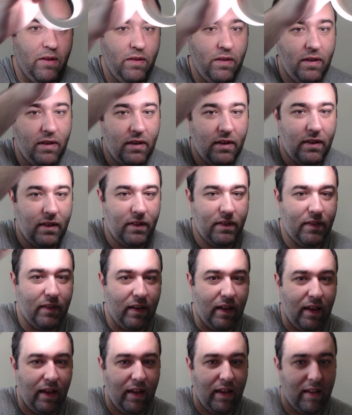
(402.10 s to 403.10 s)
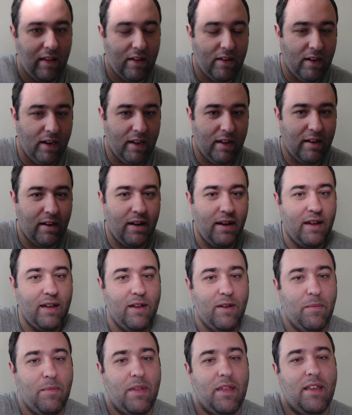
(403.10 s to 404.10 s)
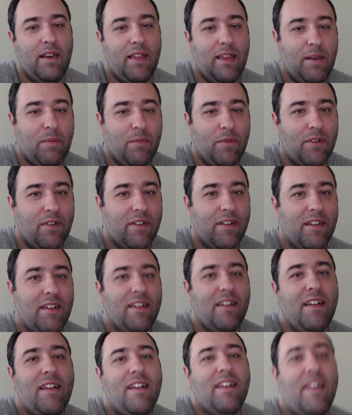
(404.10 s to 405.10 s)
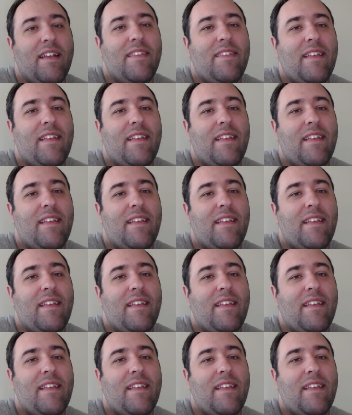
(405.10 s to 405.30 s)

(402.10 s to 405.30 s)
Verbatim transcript: So that it's not cray cray on me anymore.